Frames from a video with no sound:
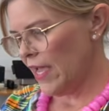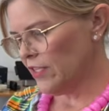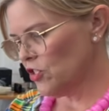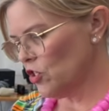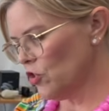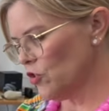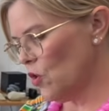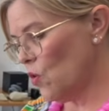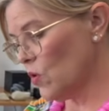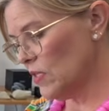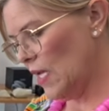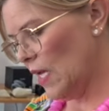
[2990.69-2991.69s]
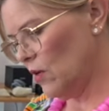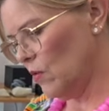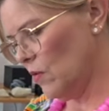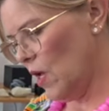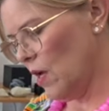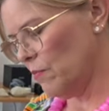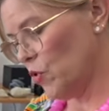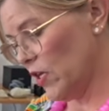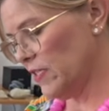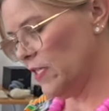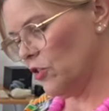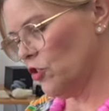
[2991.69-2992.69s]
search horizontal
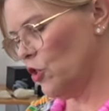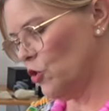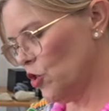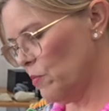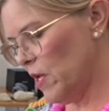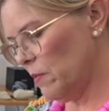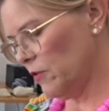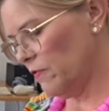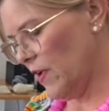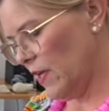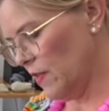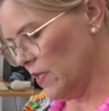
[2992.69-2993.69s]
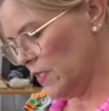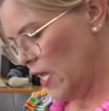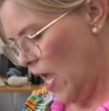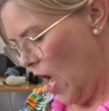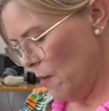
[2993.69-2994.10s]
brick stitch, and you should be able to find this.